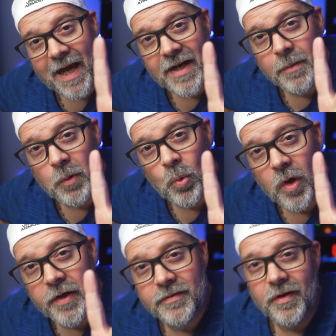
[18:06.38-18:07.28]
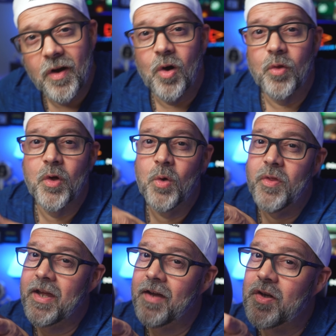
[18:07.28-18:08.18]
Con number one, although
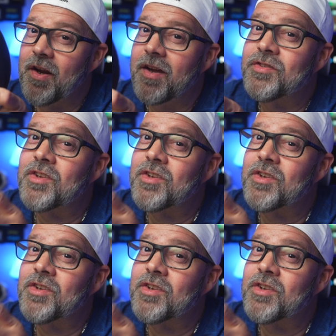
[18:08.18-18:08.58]
they have a nice